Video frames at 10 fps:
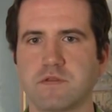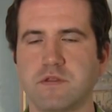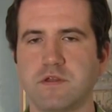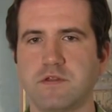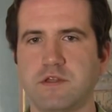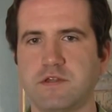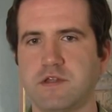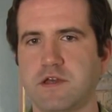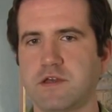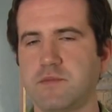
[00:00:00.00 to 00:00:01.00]

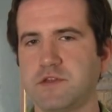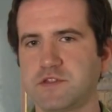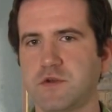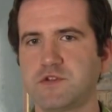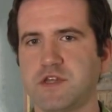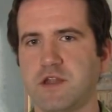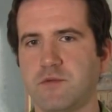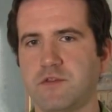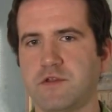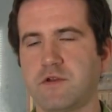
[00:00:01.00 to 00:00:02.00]
that can be
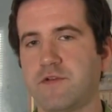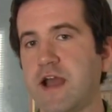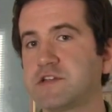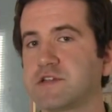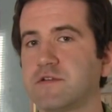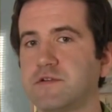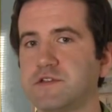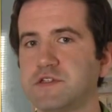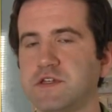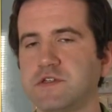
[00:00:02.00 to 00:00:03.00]
associated with it are vascular
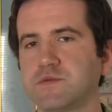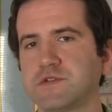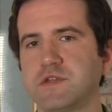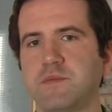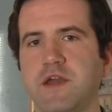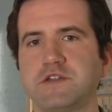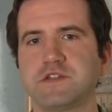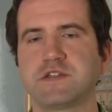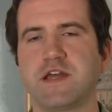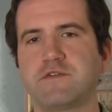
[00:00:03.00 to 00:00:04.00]
disease. We'll see
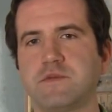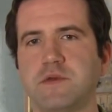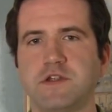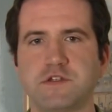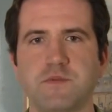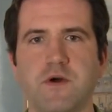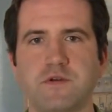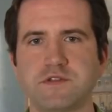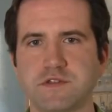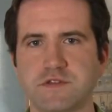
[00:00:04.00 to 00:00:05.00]
patients that have diminished
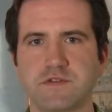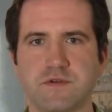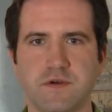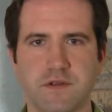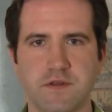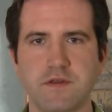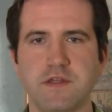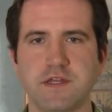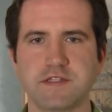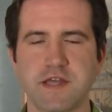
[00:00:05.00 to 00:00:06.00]
pulses on
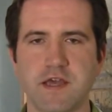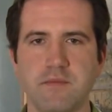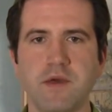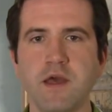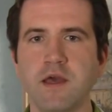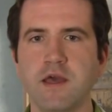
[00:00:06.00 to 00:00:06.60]
an exam.